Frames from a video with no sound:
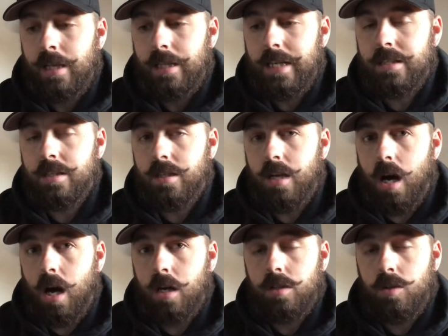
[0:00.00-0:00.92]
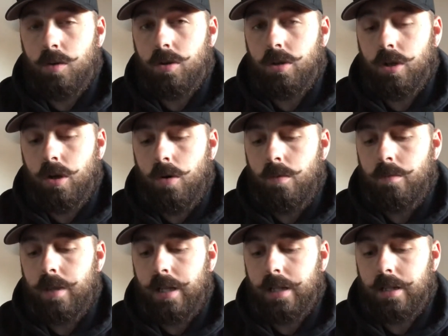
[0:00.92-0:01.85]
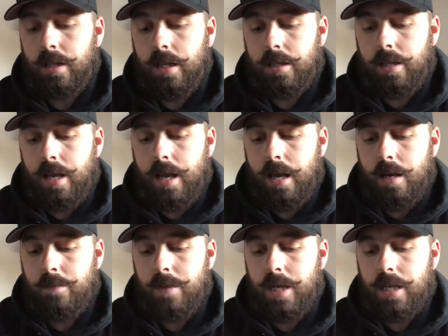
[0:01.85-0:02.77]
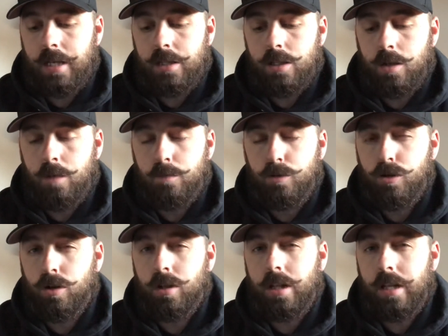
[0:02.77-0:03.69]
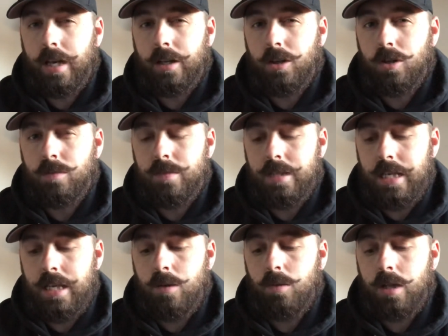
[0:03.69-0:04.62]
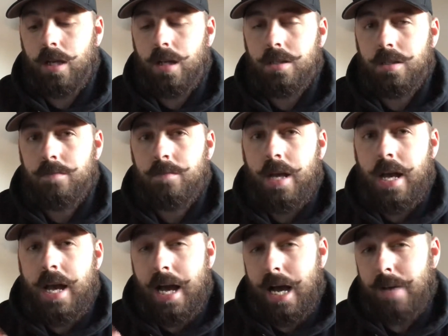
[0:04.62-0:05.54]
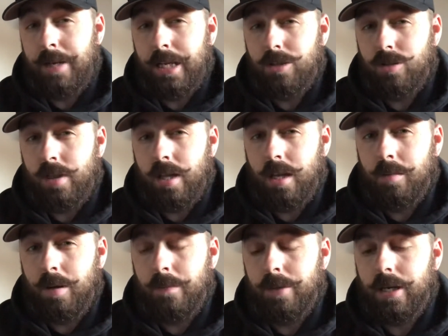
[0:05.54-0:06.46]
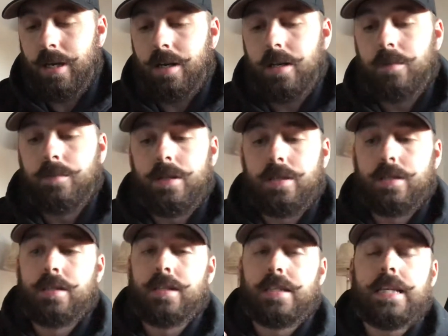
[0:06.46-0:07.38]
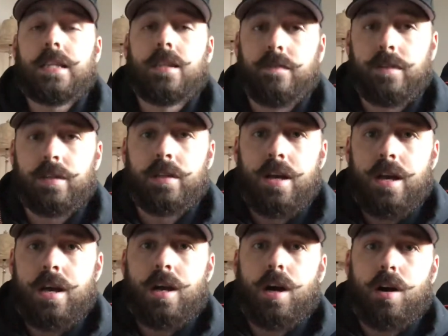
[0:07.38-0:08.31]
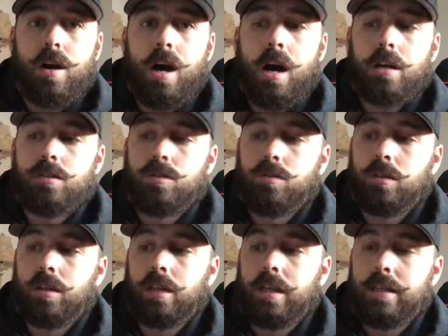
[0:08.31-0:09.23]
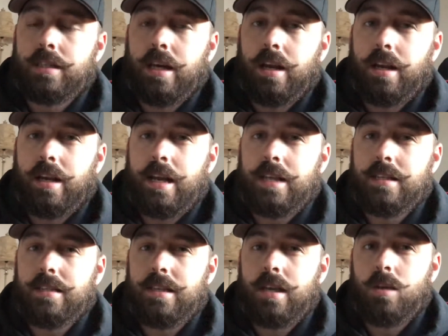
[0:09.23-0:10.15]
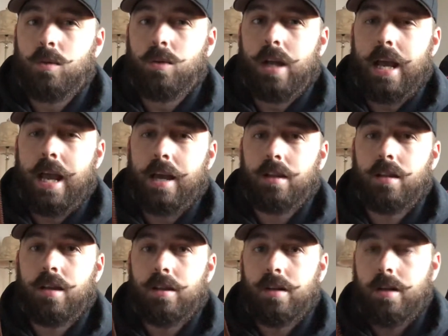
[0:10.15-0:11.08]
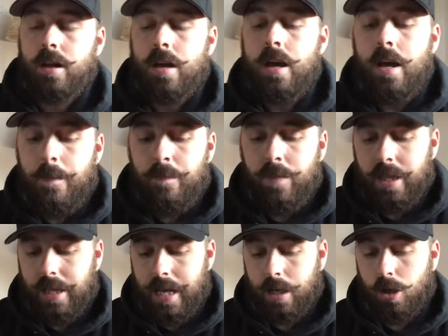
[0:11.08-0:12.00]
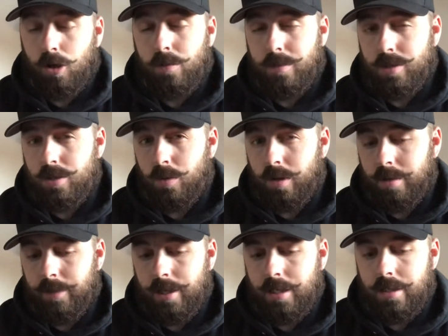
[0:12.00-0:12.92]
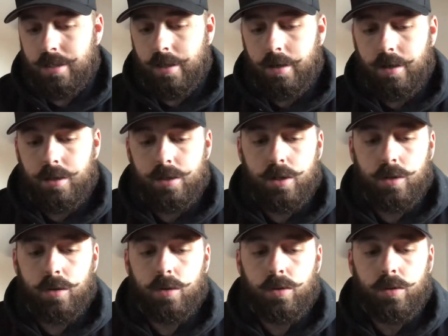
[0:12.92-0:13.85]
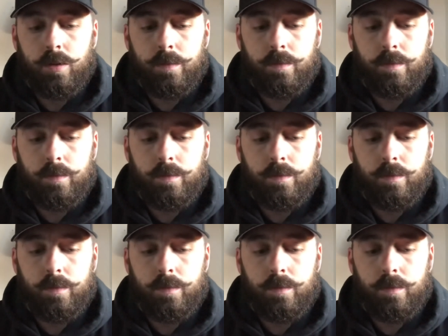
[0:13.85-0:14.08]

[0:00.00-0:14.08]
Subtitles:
That's an oxhorn comb that they hand make, and so I'm sure that comb is equally awesome. I'm actually thinking about picking it up because the teeth of it are oxhorn, and then it's got a nice sandalwood handle on it. That comb is $20. So